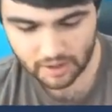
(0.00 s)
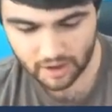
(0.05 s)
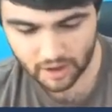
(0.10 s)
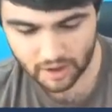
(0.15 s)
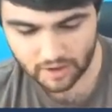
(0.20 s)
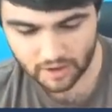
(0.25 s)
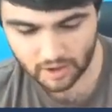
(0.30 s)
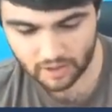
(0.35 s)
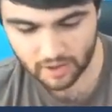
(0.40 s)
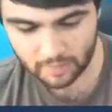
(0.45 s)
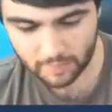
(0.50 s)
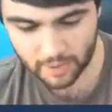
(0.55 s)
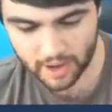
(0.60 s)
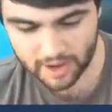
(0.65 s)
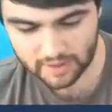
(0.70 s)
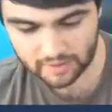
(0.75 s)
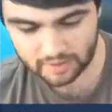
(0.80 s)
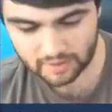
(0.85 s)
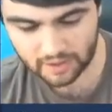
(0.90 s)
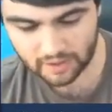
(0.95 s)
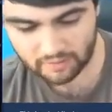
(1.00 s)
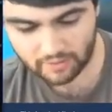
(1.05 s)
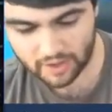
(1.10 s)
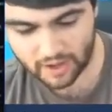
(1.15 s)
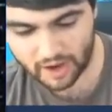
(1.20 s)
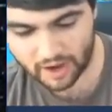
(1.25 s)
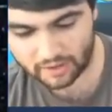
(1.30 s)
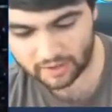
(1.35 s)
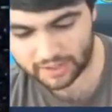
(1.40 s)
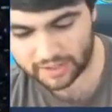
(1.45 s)
Another penny sleeve
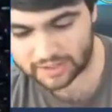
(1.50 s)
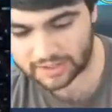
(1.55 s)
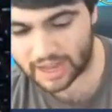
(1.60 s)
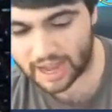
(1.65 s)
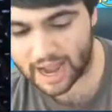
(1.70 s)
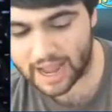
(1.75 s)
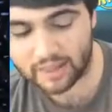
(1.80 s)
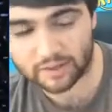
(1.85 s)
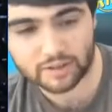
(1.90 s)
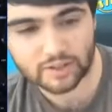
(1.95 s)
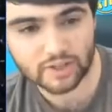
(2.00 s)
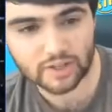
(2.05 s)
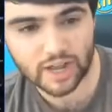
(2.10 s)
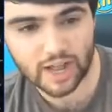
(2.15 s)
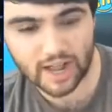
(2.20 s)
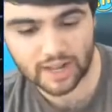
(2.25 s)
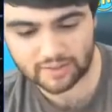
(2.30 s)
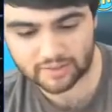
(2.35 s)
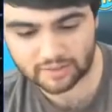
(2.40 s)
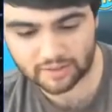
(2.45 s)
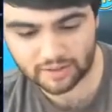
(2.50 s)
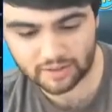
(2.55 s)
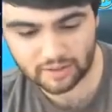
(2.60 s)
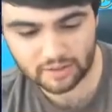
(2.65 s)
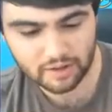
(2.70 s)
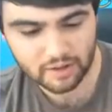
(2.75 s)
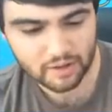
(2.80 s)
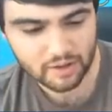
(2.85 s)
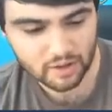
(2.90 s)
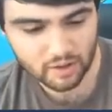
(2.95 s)
there. Look at Tyler
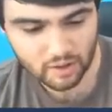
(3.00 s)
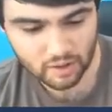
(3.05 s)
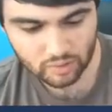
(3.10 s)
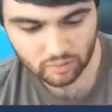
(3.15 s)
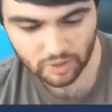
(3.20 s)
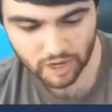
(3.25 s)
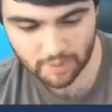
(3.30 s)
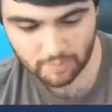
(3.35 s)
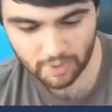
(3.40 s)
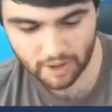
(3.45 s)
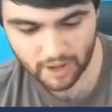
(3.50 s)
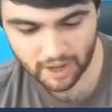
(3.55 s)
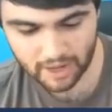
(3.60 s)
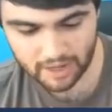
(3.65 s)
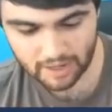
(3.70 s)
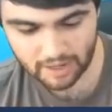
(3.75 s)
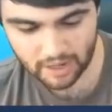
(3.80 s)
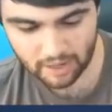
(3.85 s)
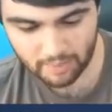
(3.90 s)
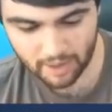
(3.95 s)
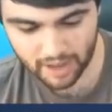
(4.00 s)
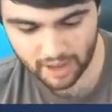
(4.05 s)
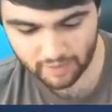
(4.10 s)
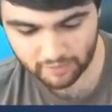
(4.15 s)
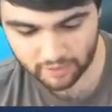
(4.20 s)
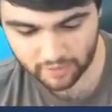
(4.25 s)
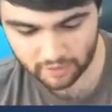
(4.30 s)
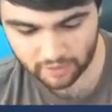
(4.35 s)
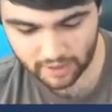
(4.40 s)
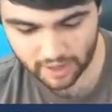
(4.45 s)
Johnson, Right behind him
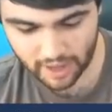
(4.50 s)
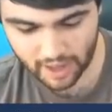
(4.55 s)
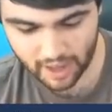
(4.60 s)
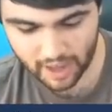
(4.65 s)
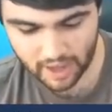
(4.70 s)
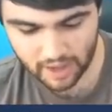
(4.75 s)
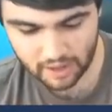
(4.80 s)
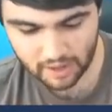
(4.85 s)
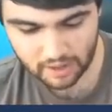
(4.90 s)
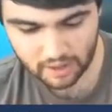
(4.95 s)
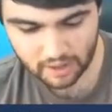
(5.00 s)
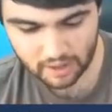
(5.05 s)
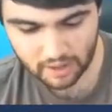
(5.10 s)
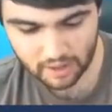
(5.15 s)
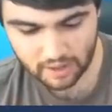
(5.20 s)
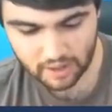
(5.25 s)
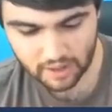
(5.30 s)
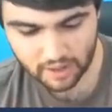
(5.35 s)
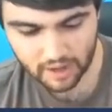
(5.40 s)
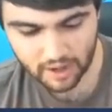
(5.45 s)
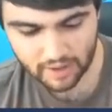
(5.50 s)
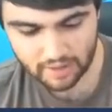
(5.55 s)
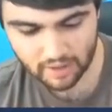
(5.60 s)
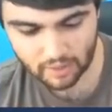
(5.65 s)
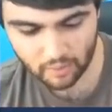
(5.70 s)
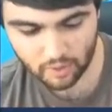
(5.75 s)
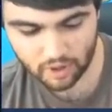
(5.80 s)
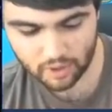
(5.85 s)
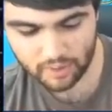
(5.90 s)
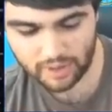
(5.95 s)
after that. And
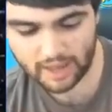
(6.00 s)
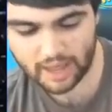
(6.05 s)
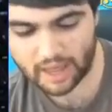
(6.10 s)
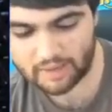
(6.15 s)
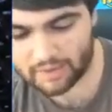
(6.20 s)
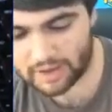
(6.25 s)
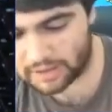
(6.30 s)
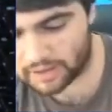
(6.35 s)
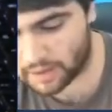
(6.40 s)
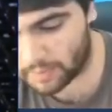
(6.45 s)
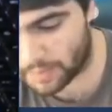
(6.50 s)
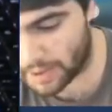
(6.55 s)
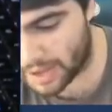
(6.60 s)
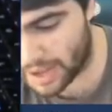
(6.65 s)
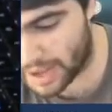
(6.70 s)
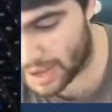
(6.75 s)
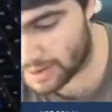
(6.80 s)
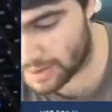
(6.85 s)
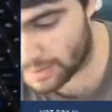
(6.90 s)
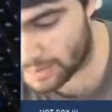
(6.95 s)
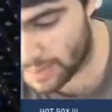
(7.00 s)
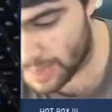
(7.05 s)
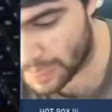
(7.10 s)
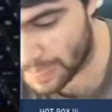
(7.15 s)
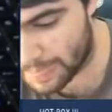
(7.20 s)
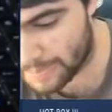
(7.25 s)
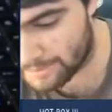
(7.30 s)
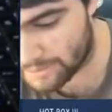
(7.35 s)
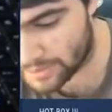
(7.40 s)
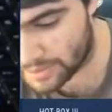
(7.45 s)
then what do we have at the bottom?
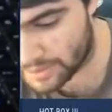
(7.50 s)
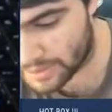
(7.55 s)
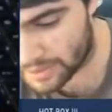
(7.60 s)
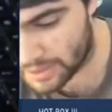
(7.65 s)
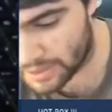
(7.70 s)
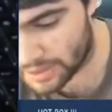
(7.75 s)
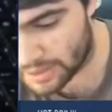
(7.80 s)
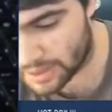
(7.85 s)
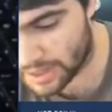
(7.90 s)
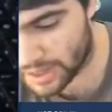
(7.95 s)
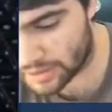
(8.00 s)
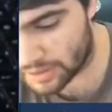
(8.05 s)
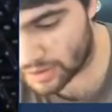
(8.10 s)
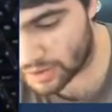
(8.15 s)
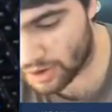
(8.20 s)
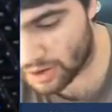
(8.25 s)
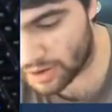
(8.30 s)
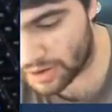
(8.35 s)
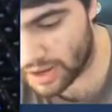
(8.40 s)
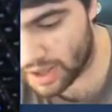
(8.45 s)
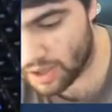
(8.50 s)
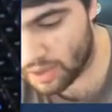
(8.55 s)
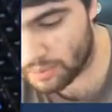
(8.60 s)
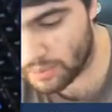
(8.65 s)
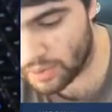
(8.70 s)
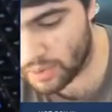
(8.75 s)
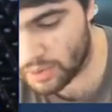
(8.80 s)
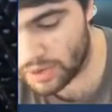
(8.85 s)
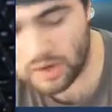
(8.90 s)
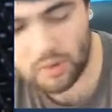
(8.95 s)
It's Darnell
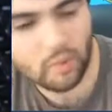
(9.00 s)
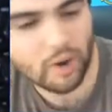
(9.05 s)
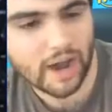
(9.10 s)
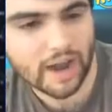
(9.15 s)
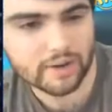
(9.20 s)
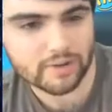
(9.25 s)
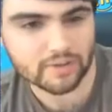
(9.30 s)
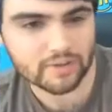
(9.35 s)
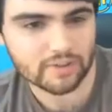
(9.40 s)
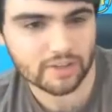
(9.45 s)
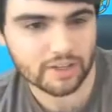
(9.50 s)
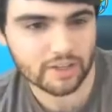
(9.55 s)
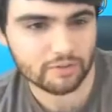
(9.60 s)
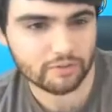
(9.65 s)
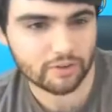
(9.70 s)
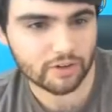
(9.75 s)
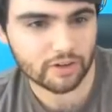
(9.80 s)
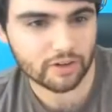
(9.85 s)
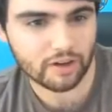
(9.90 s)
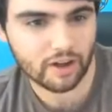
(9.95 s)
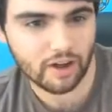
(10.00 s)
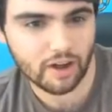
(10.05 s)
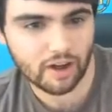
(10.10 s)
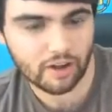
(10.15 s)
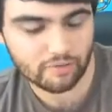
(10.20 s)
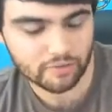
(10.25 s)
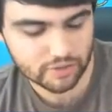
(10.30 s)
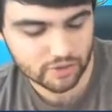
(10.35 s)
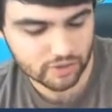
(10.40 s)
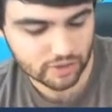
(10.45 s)
Mooney, wide receiver
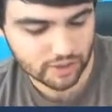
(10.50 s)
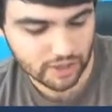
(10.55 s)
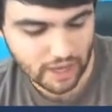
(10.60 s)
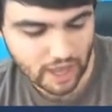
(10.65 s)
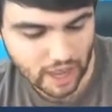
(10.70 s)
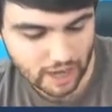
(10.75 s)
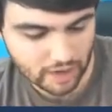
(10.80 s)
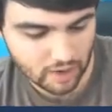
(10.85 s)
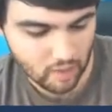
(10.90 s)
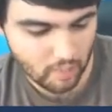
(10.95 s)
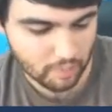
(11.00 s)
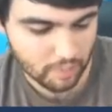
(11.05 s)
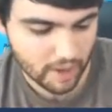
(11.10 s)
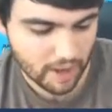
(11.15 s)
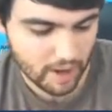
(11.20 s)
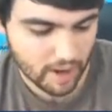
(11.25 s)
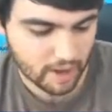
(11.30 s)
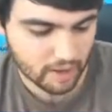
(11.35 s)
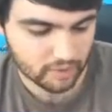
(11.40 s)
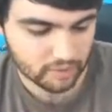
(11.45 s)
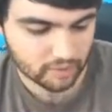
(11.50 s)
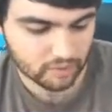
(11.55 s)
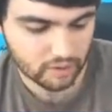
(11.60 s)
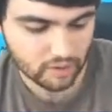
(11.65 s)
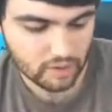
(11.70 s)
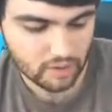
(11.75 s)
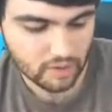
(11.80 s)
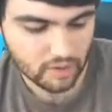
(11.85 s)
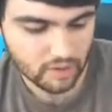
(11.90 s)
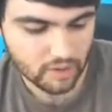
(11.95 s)
of the Chicago Bears.
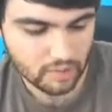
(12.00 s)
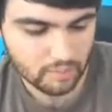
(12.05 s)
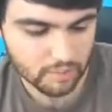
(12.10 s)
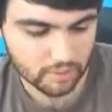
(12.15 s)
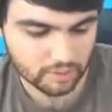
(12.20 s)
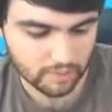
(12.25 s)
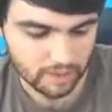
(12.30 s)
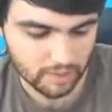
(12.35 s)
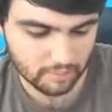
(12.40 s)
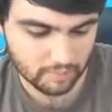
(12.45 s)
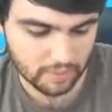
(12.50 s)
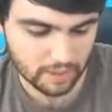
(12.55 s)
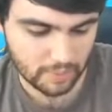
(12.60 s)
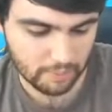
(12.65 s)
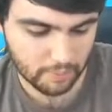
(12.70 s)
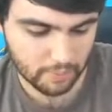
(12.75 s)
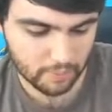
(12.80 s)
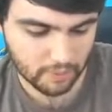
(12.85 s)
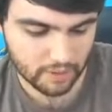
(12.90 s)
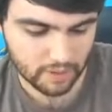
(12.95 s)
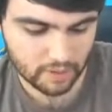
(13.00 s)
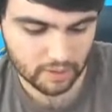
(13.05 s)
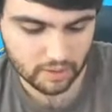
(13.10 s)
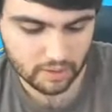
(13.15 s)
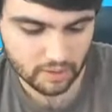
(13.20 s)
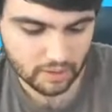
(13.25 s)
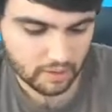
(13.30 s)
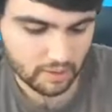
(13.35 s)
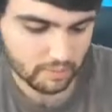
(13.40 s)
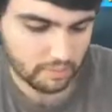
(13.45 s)
But let me put
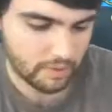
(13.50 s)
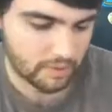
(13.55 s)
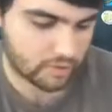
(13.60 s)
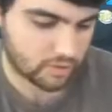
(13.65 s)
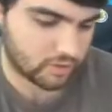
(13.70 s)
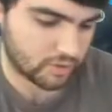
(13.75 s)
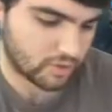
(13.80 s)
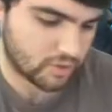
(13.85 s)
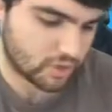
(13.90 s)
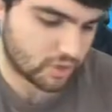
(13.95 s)
Mr.